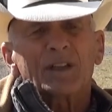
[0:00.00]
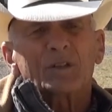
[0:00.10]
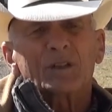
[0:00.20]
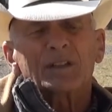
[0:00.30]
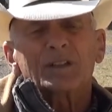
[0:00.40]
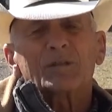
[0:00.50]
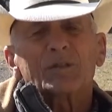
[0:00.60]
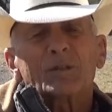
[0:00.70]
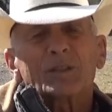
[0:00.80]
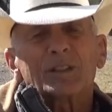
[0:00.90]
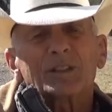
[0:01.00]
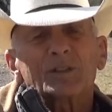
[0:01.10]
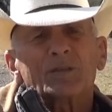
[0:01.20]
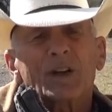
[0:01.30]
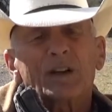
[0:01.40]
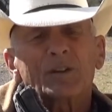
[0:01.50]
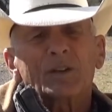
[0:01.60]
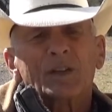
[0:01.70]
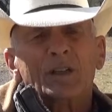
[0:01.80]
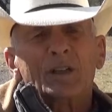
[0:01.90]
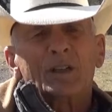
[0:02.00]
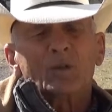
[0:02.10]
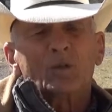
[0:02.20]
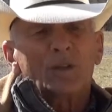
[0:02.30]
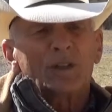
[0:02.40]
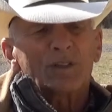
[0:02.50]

or 1940, and his father was